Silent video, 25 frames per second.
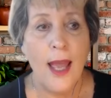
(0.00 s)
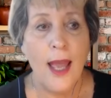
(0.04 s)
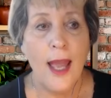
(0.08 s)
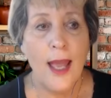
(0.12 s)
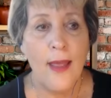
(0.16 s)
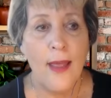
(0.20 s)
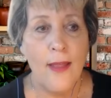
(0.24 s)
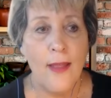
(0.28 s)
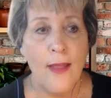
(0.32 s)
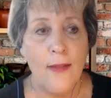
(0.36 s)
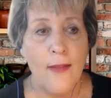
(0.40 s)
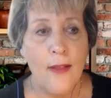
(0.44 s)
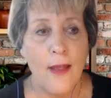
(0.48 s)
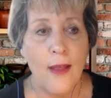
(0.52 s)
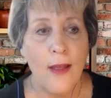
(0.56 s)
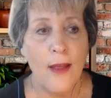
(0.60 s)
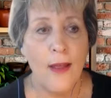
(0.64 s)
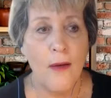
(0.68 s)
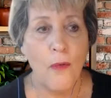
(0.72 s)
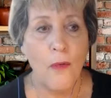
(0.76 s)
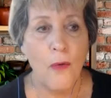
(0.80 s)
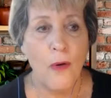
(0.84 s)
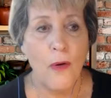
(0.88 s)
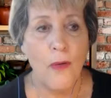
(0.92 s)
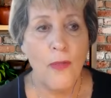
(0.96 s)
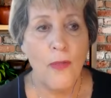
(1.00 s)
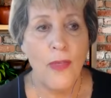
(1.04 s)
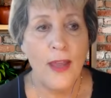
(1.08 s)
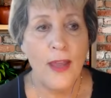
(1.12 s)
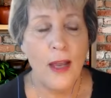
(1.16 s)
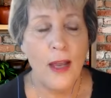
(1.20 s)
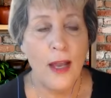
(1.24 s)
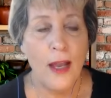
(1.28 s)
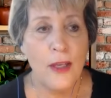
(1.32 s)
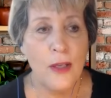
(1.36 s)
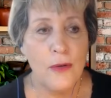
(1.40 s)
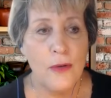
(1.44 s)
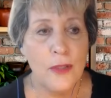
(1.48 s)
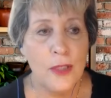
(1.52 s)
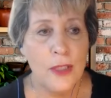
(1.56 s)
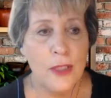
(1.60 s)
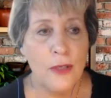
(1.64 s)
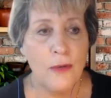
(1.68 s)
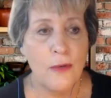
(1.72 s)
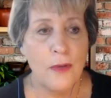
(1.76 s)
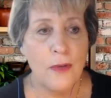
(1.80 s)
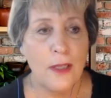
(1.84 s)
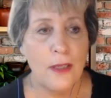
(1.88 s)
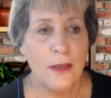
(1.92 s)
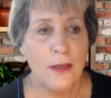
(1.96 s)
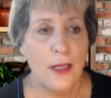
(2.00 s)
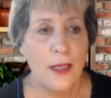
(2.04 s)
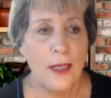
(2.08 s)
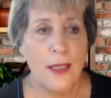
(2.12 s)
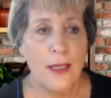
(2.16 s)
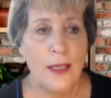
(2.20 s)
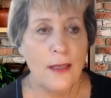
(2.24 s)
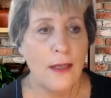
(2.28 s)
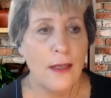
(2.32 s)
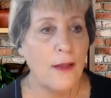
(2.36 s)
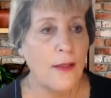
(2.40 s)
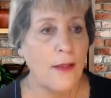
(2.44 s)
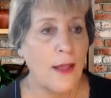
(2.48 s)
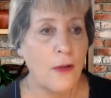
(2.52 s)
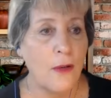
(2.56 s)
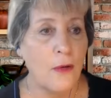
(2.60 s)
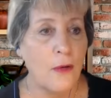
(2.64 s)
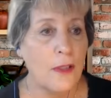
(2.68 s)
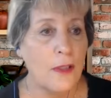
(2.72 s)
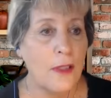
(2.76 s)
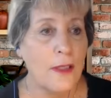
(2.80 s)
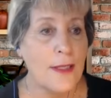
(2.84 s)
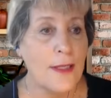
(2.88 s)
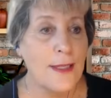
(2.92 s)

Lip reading: And they got used to it. They couldn't